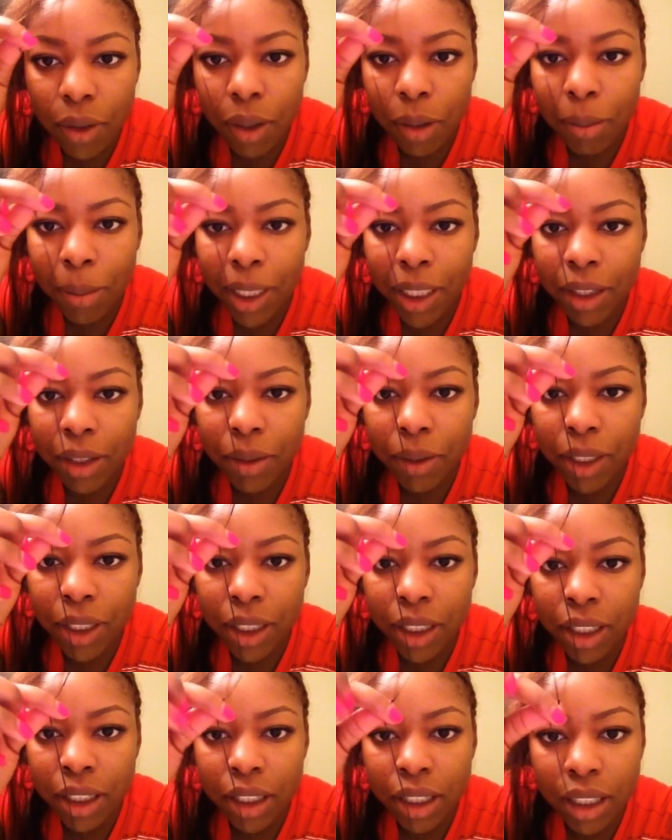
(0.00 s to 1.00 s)
on my
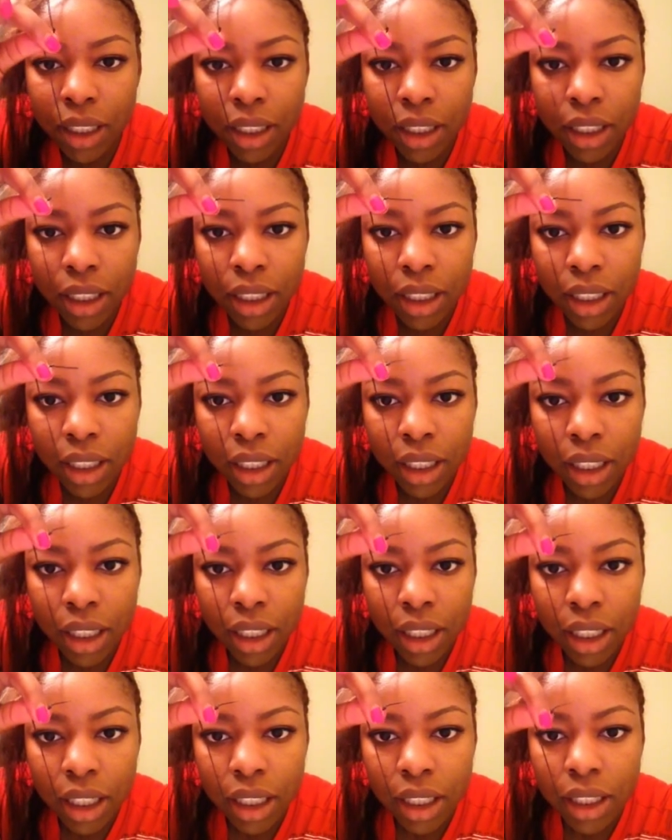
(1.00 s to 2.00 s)
thread,
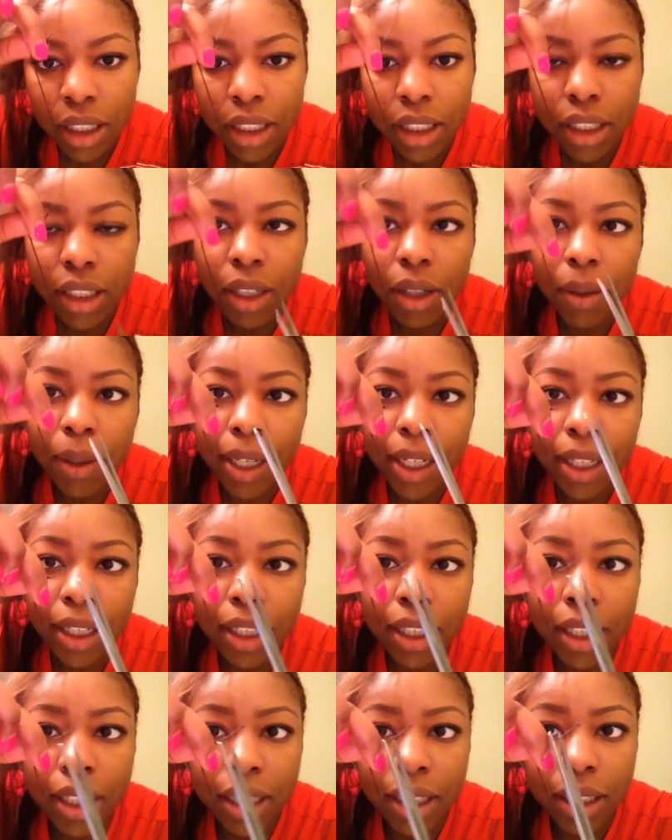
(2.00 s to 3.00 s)
so I
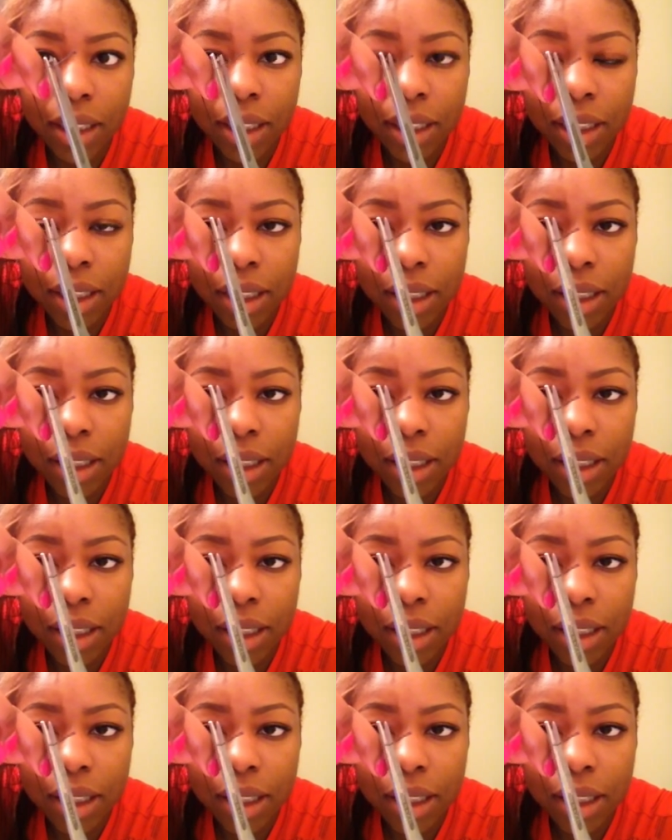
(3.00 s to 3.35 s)
cut it